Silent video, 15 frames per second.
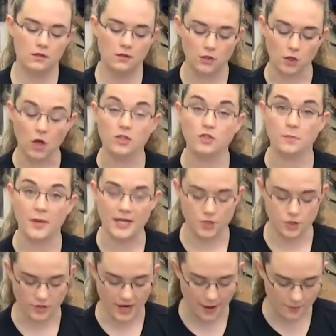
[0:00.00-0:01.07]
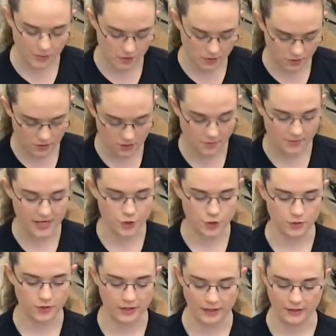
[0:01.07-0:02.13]
long spine straps to make
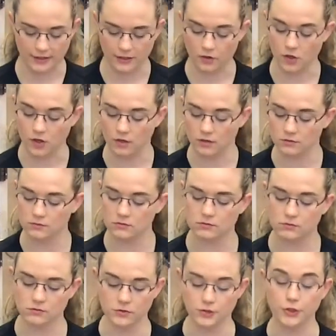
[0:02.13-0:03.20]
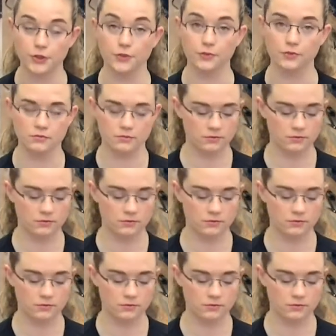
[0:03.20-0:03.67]
sure that they're all new